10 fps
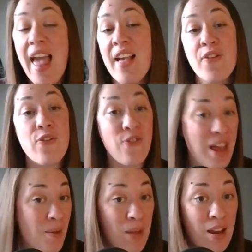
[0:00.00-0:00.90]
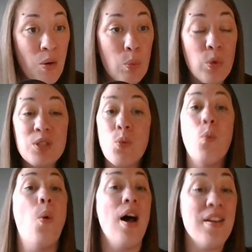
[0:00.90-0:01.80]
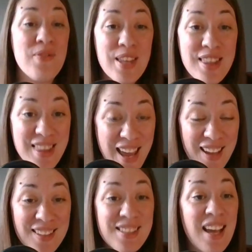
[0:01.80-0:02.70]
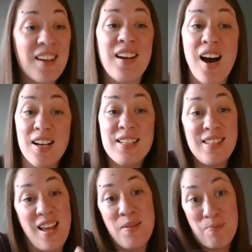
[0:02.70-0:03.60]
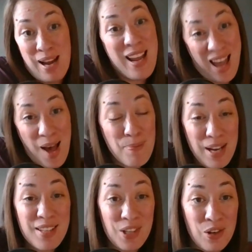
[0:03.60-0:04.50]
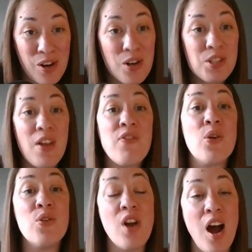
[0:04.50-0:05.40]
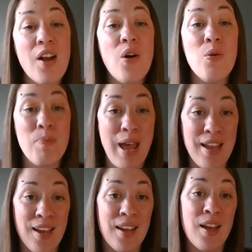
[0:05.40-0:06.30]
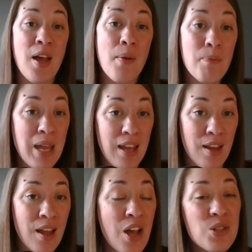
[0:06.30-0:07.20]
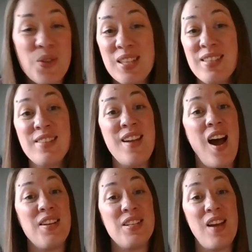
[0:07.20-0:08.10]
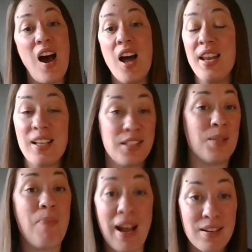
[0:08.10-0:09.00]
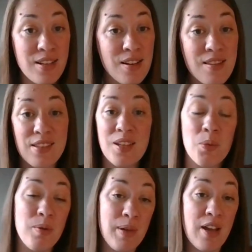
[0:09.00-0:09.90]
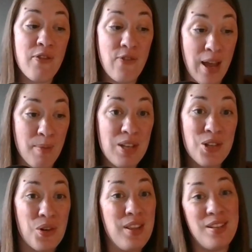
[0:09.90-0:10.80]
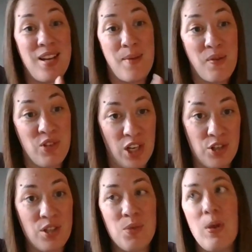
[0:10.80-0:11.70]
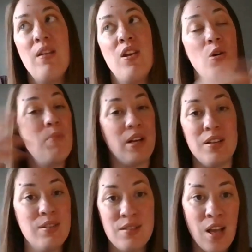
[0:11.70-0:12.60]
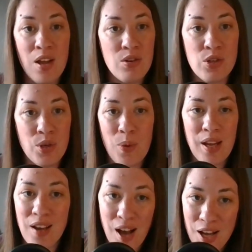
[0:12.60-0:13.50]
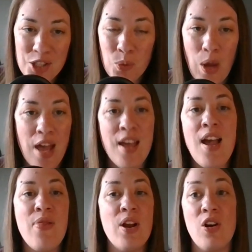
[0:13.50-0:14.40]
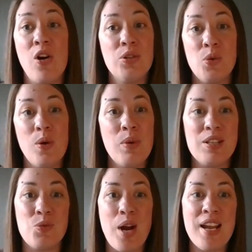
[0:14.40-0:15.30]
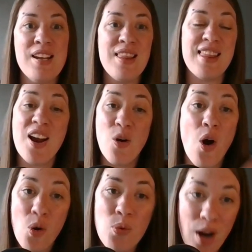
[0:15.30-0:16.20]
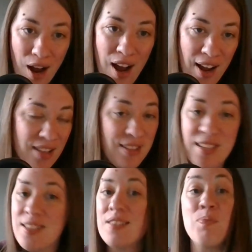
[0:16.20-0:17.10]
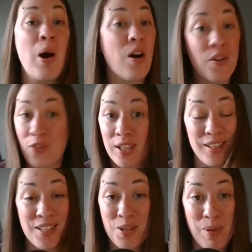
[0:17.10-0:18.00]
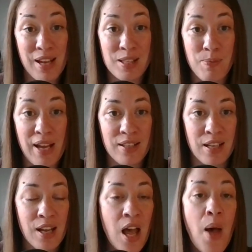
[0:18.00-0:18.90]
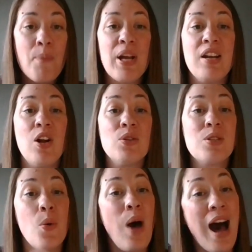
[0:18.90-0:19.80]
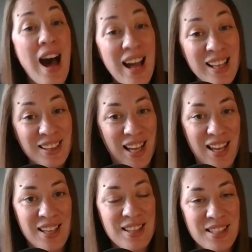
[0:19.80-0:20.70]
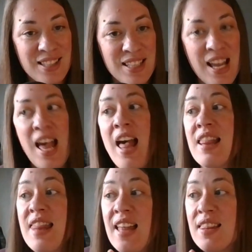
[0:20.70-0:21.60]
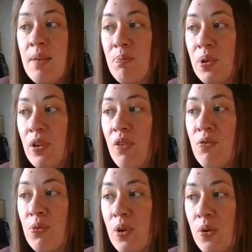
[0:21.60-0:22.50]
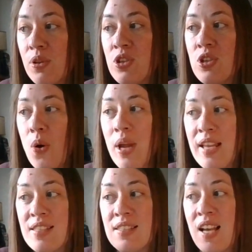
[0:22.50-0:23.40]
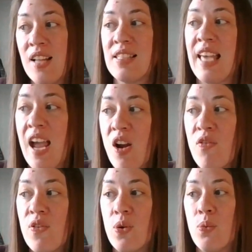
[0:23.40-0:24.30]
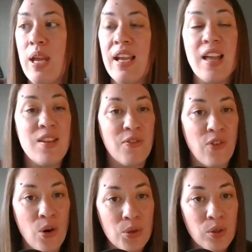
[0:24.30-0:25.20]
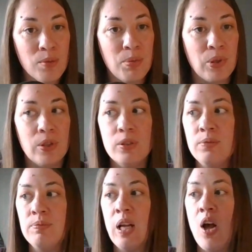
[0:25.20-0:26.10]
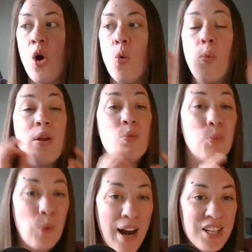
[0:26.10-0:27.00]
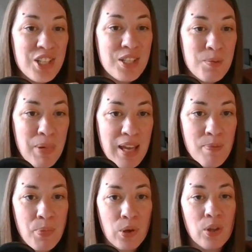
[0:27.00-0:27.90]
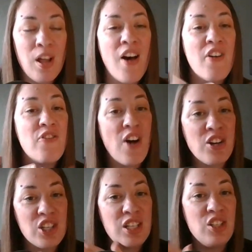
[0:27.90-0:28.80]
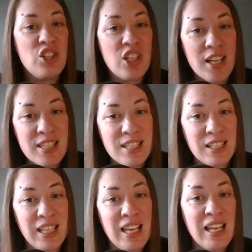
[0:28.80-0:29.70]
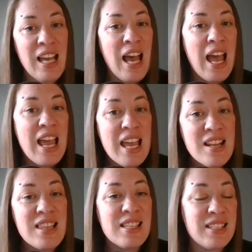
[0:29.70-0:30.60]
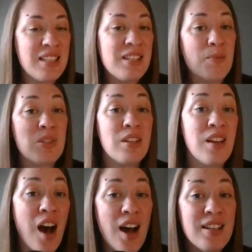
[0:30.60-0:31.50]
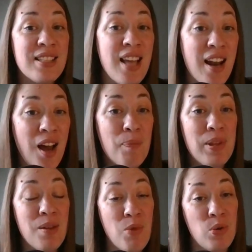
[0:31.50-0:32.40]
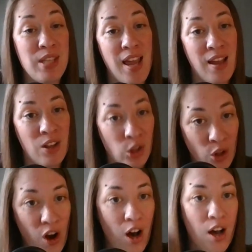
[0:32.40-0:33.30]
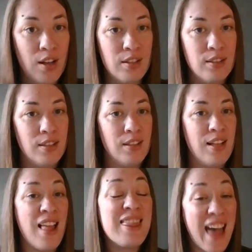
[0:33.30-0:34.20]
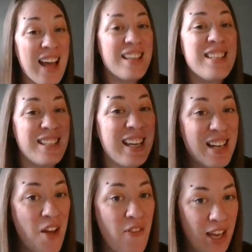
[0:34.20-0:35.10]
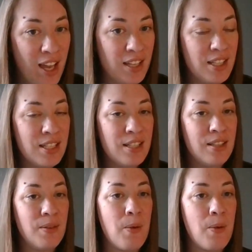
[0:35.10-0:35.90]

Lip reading: A famine was one of the things that God said might happen as a curse if you're not obeying me. So this is not unexpected that there would be a famine during the time of Judges when nobody's doing God's way and they're all doing what is right in their own eyes. This is perfectly to be expected. But it also highlights that the book of Ruth showcases God's care for the weak and the vulnerable, when righteous people function justly in the systems God set up in the Mosaic law. That is significant.